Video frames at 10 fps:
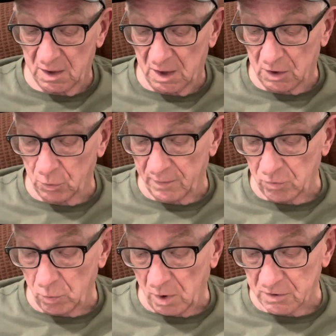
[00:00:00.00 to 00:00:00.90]
And whoever
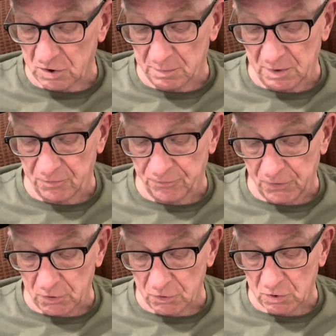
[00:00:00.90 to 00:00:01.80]
wants to be
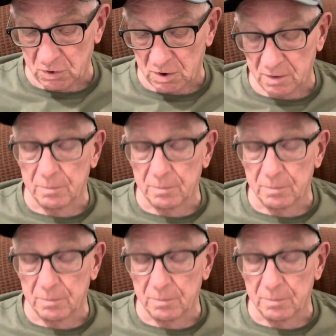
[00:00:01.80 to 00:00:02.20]
first